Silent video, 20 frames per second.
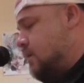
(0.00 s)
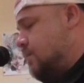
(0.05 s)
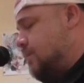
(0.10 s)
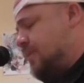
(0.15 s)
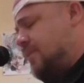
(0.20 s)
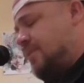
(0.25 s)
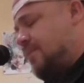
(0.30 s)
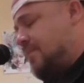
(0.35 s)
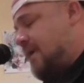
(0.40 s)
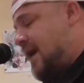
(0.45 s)

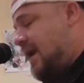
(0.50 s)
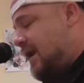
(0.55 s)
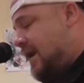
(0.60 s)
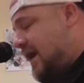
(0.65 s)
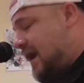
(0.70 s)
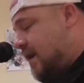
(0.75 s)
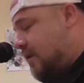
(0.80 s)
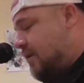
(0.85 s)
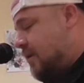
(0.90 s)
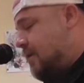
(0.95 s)
Put the bat
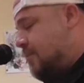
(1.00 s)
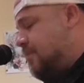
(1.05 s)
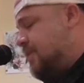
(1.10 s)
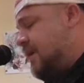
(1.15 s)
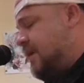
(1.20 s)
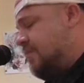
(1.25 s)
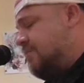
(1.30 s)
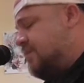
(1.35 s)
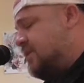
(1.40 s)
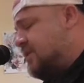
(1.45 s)
down and
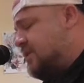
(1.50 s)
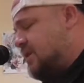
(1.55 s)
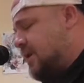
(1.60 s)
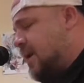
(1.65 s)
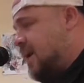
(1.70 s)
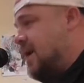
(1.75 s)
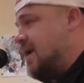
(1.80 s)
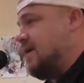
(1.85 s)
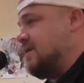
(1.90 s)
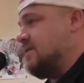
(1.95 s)
pick up this
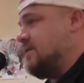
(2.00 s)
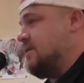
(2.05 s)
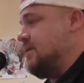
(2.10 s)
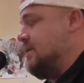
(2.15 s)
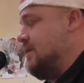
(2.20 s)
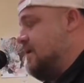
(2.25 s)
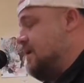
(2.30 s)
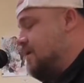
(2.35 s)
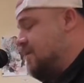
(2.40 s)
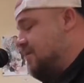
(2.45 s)

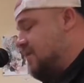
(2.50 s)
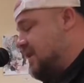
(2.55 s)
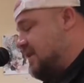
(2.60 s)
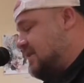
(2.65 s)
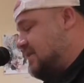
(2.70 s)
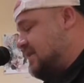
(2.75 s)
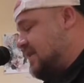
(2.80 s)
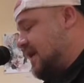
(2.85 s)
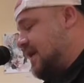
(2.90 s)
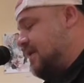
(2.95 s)
cause, they
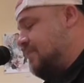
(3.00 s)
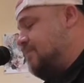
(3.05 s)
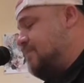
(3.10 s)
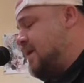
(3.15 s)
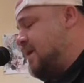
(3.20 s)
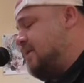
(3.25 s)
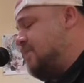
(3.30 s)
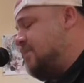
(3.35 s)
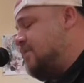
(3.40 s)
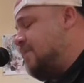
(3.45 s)
said.
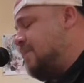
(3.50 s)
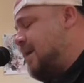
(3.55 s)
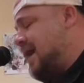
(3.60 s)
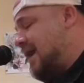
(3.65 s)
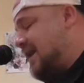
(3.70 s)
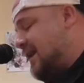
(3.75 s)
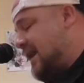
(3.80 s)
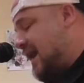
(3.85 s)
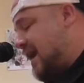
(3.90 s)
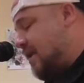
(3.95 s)
Pick the
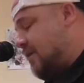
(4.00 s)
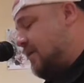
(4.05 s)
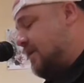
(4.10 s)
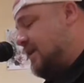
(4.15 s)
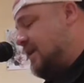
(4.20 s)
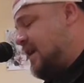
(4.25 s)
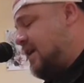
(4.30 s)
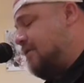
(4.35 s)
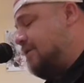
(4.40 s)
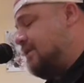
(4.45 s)
bat down
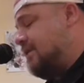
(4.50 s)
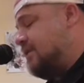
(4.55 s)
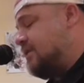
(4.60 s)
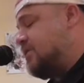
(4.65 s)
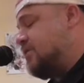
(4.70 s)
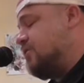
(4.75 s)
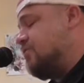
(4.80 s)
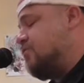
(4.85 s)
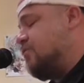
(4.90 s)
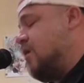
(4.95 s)
and carry
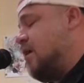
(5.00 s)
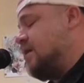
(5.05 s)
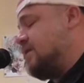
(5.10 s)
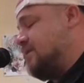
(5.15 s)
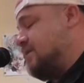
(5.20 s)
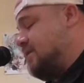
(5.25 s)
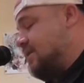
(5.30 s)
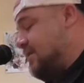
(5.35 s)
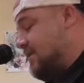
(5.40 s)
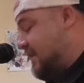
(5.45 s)
this
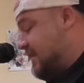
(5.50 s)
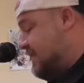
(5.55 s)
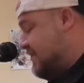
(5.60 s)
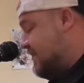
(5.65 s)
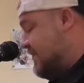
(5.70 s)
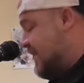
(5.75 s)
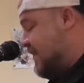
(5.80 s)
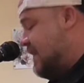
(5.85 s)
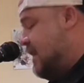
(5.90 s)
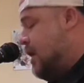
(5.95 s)
cross, they
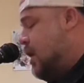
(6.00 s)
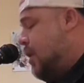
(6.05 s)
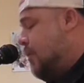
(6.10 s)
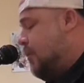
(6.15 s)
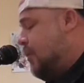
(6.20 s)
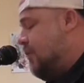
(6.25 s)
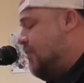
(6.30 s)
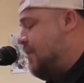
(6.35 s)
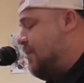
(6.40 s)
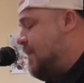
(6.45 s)

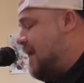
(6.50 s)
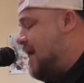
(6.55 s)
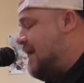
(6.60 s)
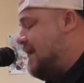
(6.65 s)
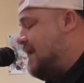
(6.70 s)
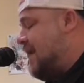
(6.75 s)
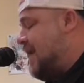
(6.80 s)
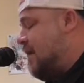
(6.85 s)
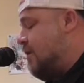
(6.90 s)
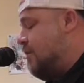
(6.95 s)
said. Put the
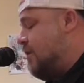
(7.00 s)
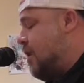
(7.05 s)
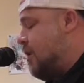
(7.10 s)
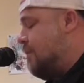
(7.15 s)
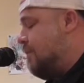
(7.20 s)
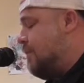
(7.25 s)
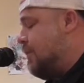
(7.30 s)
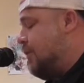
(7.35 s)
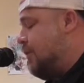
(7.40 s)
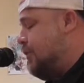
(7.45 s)
bat down,
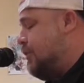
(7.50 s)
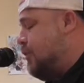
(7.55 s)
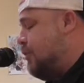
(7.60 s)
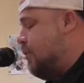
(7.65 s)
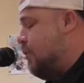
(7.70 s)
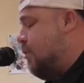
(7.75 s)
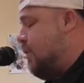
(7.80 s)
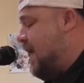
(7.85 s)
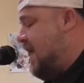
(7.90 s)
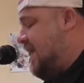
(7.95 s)
unburden
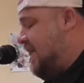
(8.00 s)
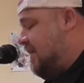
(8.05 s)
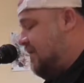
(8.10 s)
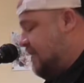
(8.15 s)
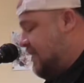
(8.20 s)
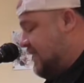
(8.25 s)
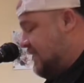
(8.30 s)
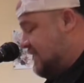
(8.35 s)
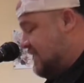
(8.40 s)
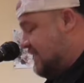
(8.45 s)
your
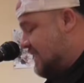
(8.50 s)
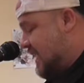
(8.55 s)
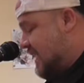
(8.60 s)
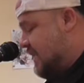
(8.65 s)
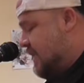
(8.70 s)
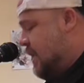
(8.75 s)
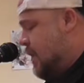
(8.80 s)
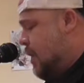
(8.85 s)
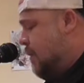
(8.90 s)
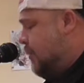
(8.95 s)
weight, they
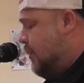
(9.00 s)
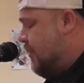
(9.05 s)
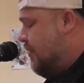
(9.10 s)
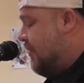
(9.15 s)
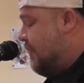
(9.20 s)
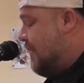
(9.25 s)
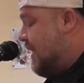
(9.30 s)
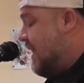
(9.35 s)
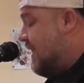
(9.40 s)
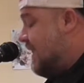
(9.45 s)
said. Put
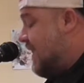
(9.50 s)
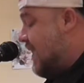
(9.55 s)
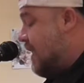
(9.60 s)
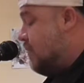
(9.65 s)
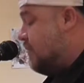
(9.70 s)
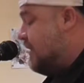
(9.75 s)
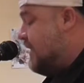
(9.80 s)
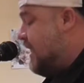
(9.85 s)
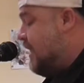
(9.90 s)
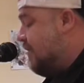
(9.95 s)
the bat
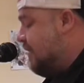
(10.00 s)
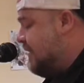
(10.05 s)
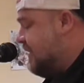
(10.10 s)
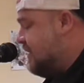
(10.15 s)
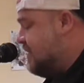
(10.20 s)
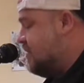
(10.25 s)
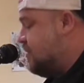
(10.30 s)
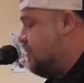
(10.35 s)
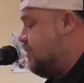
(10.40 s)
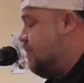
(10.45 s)
down, carry
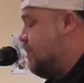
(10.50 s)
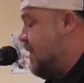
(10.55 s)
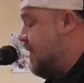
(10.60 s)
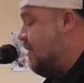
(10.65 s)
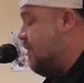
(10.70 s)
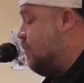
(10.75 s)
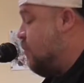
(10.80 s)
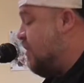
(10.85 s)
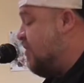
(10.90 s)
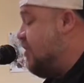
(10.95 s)

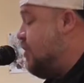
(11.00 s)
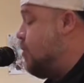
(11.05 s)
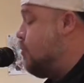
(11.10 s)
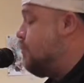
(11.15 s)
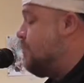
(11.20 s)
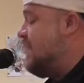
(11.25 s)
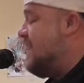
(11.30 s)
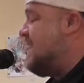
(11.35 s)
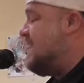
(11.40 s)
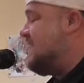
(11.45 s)
with
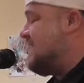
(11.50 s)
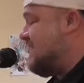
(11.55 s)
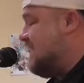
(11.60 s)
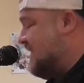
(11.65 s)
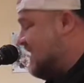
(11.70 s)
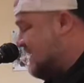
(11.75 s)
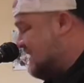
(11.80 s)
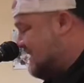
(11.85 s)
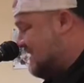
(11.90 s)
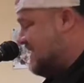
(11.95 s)
you
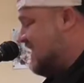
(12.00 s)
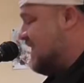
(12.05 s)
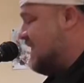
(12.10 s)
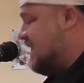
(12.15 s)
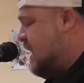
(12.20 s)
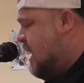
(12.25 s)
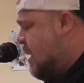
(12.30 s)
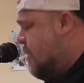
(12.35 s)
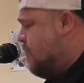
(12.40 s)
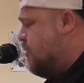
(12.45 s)
peace, they
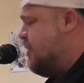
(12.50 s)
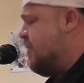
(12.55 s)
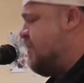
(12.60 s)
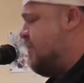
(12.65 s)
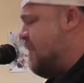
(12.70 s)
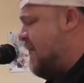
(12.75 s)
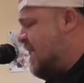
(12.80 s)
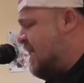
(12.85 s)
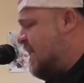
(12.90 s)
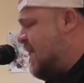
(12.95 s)
said. Put
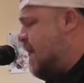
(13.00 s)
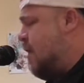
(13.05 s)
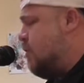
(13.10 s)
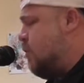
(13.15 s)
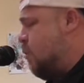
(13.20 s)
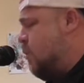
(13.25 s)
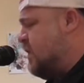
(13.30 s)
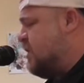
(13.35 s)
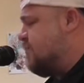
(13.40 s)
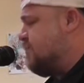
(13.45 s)
the bat down
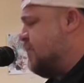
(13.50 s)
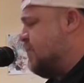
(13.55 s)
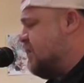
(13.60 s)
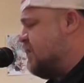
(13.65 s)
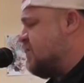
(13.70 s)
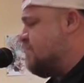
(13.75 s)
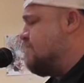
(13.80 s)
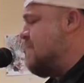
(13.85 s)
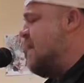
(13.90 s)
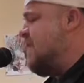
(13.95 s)
and whisper
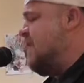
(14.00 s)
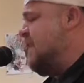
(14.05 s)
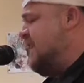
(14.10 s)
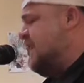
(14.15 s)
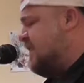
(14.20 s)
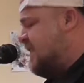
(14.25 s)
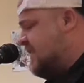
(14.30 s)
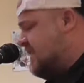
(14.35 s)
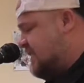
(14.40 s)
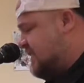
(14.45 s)
this
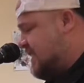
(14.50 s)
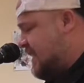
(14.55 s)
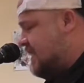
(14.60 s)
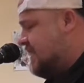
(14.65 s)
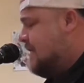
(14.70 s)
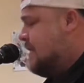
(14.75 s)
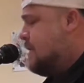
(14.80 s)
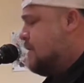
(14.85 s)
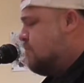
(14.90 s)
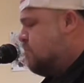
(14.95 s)
melody, they
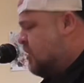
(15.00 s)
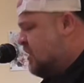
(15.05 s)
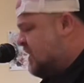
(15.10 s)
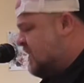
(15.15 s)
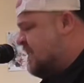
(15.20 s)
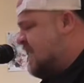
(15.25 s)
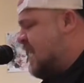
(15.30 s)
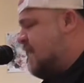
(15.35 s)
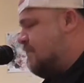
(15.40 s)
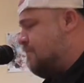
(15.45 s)
said. Put
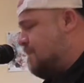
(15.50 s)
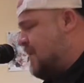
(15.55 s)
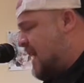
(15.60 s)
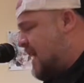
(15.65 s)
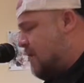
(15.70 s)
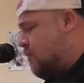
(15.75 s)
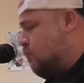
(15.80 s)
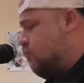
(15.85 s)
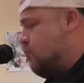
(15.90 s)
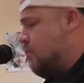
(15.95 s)
the bat
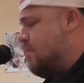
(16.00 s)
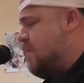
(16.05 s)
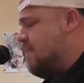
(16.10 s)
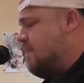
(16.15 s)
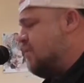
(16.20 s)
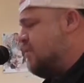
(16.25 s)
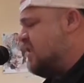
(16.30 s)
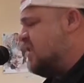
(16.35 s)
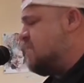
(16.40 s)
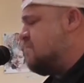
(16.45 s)
down,
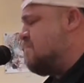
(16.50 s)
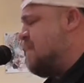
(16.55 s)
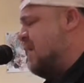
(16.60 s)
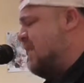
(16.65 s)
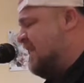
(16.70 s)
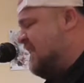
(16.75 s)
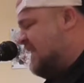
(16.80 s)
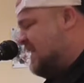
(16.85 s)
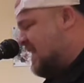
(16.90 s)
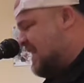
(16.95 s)
remember this
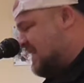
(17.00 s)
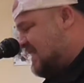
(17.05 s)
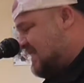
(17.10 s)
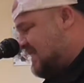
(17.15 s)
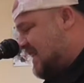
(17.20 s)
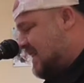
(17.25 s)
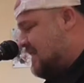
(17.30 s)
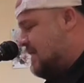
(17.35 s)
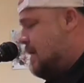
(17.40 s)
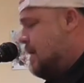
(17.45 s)
melody, they
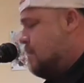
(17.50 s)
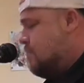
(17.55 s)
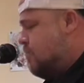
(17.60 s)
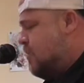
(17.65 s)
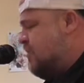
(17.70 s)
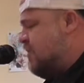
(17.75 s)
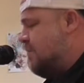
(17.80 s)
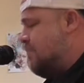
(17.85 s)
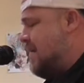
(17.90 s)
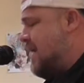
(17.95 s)
said.
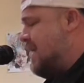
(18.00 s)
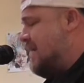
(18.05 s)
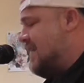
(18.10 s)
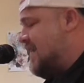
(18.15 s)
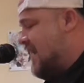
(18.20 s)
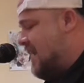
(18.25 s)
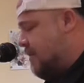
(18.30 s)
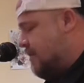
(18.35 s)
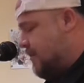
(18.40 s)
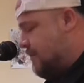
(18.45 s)
Put the bat
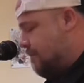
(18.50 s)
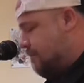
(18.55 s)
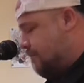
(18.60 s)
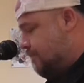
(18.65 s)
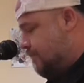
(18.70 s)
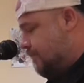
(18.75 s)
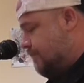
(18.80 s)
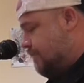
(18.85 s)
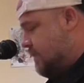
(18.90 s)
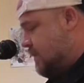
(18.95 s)
down
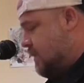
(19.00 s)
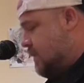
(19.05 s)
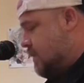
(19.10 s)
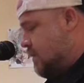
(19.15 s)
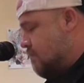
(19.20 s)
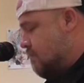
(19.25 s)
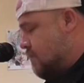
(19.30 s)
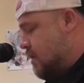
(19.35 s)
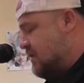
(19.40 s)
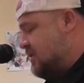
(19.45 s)
and
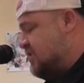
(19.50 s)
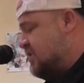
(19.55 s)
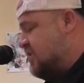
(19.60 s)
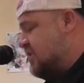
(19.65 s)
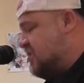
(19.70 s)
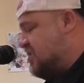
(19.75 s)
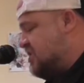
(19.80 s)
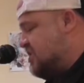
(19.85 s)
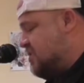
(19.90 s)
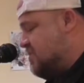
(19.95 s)
march to
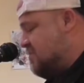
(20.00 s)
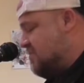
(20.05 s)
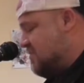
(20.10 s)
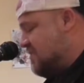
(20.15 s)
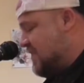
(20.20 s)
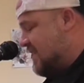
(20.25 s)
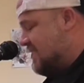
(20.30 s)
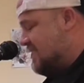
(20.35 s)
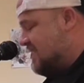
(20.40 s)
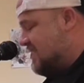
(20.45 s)
this
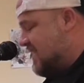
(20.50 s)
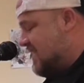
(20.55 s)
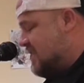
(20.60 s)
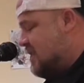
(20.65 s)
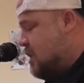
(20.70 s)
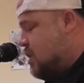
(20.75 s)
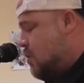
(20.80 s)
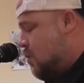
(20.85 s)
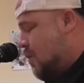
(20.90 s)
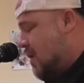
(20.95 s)
tune, they
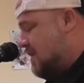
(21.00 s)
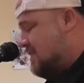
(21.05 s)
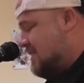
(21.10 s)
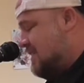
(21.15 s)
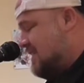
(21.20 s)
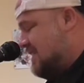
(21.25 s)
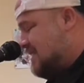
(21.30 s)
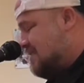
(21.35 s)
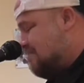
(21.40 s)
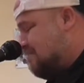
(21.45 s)
said. Walk
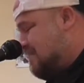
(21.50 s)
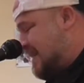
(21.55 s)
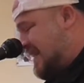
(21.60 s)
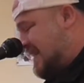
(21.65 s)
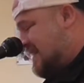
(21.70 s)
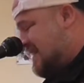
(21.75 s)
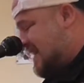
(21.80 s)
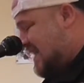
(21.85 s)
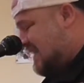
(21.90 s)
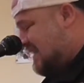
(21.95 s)
to this
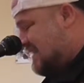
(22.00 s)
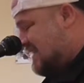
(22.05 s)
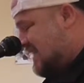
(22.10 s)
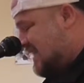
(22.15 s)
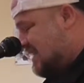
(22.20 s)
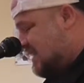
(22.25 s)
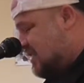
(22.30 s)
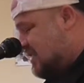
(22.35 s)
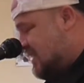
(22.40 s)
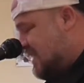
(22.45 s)
beat, they
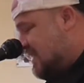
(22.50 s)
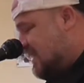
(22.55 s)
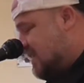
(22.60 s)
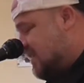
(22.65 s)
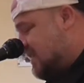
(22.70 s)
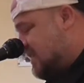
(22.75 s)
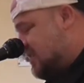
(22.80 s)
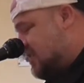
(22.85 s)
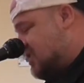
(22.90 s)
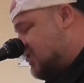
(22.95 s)
said. Sing
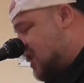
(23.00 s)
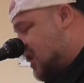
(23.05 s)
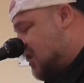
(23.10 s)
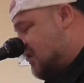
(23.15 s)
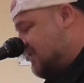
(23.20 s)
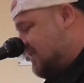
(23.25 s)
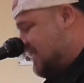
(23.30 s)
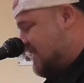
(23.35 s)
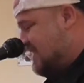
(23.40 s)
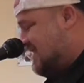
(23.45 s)
to this
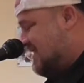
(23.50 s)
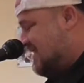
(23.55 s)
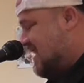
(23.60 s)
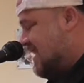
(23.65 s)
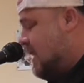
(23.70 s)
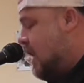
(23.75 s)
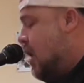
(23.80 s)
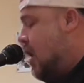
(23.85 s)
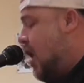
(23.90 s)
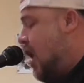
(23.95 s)
song, they
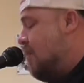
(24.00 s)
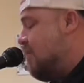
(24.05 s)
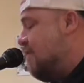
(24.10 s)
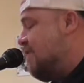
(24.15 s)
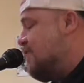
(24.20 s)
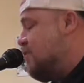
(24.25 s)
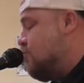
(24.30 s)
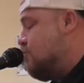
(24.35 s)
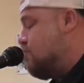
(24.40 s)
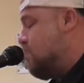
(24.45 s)
said.
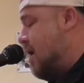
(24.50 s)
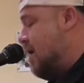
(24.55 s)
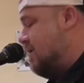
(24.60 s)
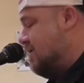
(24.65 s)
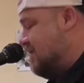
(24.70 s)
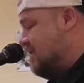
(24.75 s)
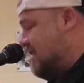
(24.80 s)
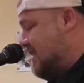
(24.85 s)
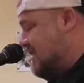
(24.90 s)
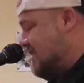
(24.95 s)
Hum a few
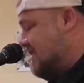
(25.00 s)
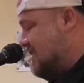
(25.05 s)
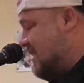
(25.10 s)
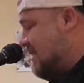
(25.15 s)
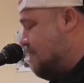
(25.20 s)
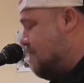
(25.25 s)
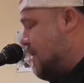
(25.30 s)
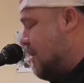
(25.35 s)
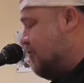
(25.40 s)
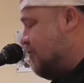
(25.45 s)
bars, they
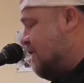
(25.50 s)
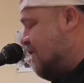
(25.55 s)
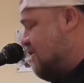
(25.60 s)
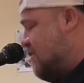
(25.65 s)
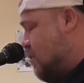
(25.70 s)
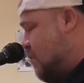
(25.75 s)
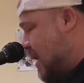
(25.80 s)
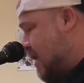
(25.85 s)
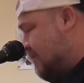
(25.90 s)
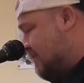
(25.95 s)
said. Belt a
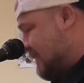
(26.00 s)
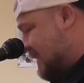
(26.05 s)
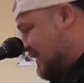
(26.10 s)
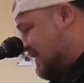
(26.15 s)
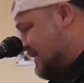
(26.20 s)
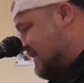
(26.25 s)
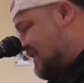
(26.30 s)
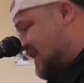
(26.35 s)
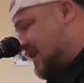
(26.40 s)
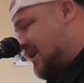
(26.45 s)
few out,
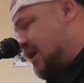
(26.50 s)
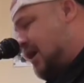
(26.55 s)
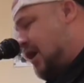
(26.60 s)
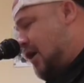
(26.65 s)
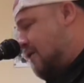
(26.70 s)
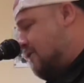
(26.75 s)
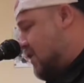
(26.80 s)
they said.